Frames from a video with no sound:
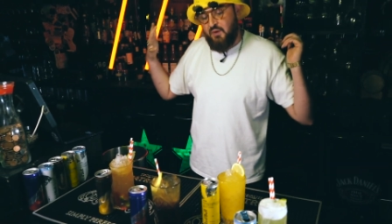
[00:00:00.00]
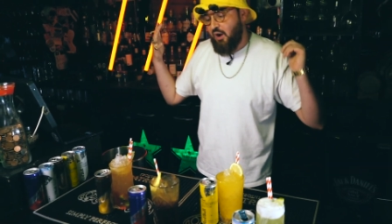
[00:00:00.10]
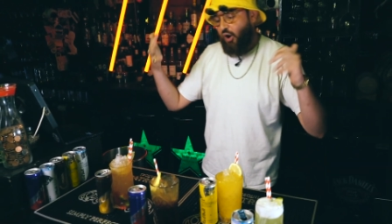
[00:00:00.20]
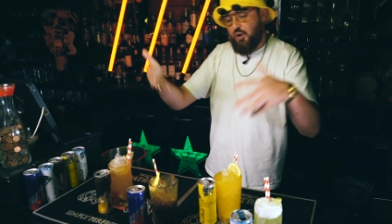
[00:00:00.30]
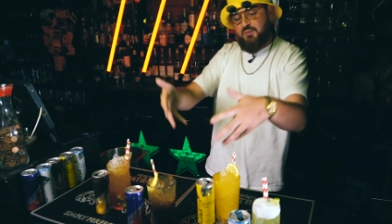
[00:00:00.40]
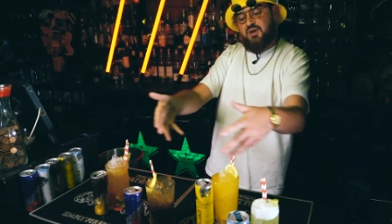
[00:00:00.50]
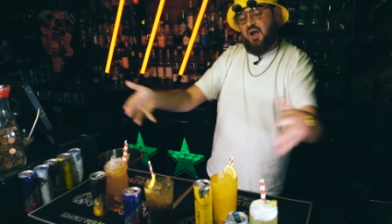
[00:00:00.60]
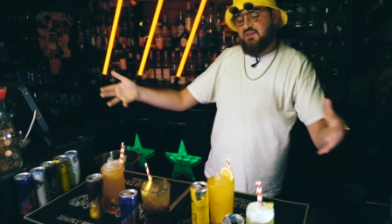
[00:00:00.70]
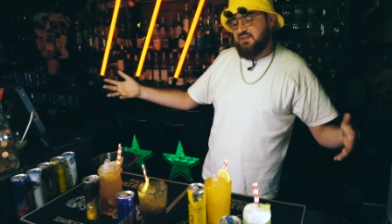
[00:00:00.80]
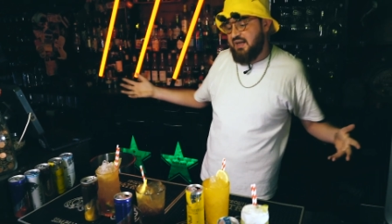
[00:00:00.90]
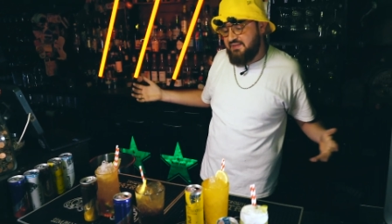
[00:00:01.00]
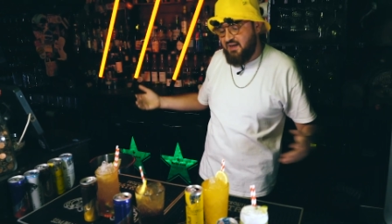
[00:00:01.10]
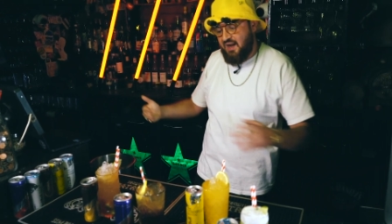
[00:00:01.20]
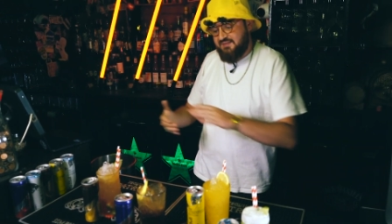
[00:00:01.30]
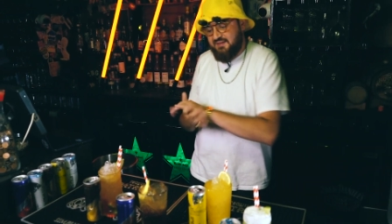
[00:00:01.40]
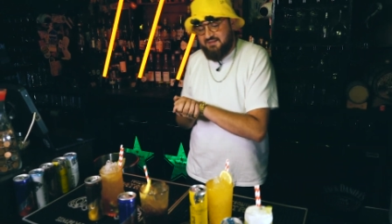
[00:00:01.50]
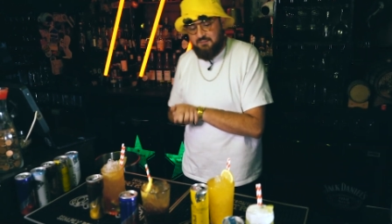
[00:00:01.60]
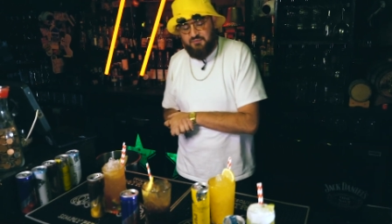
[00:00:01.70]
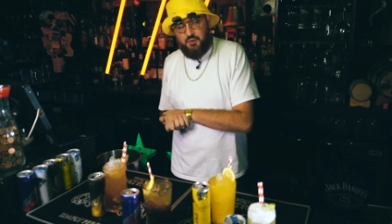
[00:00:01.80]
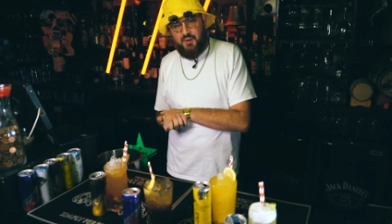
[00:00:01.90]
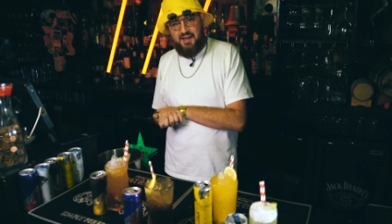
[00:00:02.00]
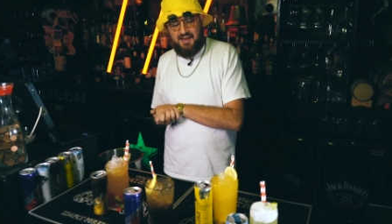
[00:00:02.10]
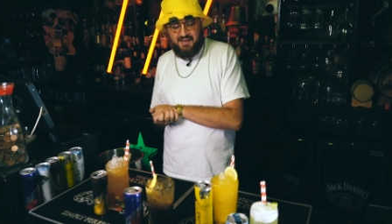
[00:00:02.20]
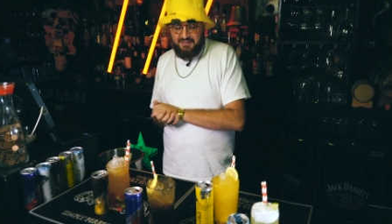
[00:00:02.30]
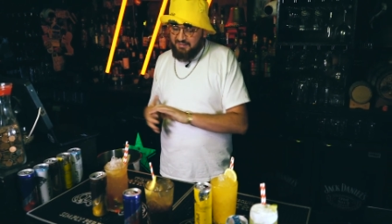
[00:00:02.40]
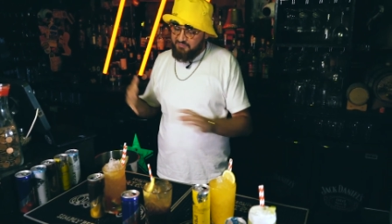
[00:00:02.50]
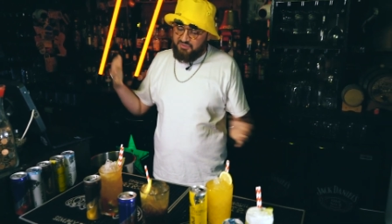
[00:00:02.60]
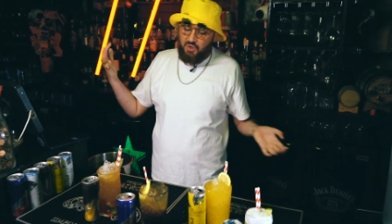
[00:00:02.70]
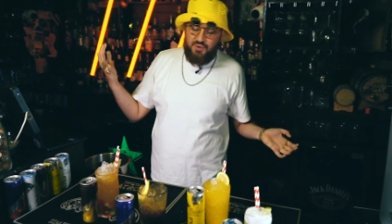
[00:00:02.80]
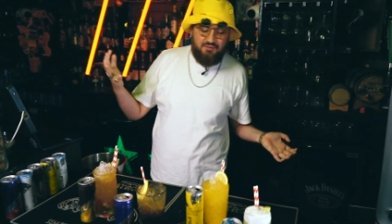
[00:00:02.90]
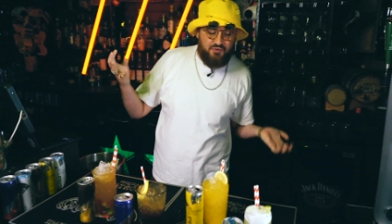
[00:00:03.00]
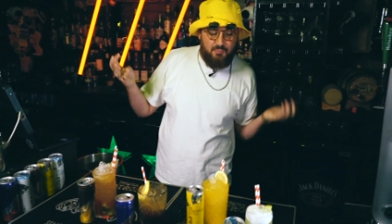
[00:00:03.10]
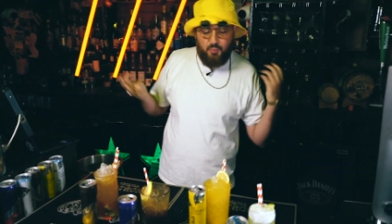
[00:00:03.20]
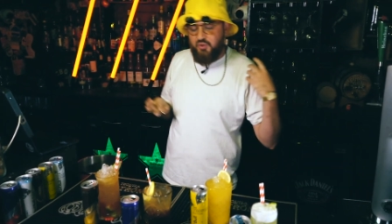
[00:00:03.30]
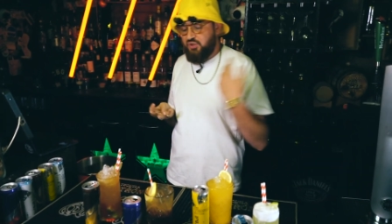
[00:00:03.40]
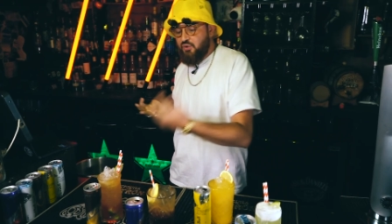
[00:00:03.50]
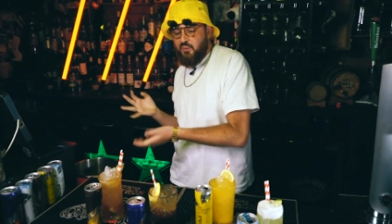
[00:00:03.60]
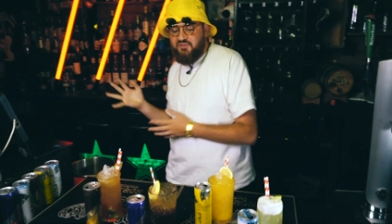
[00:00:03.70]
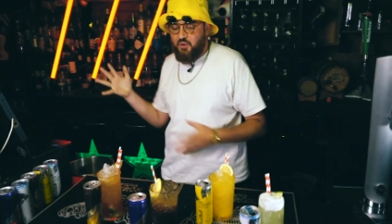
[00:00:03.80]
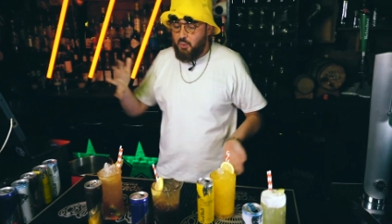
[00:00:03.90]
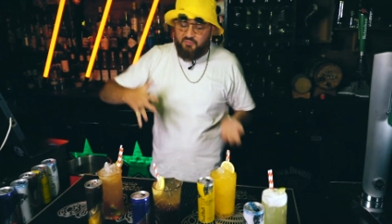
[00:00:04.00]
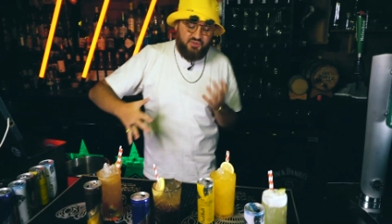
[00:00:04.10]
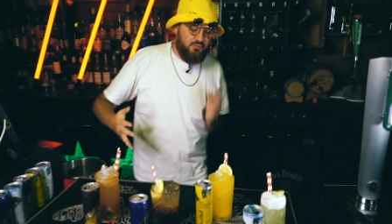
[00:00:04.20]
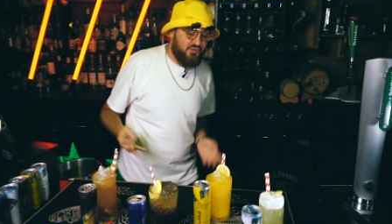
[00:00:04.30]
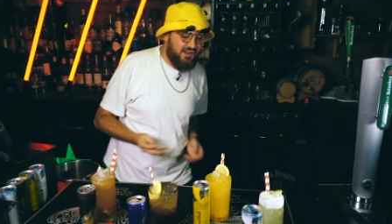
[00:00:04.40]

I hope you guys like the ideas I'm doing here. If you don't have Red Bull, you can always do it with something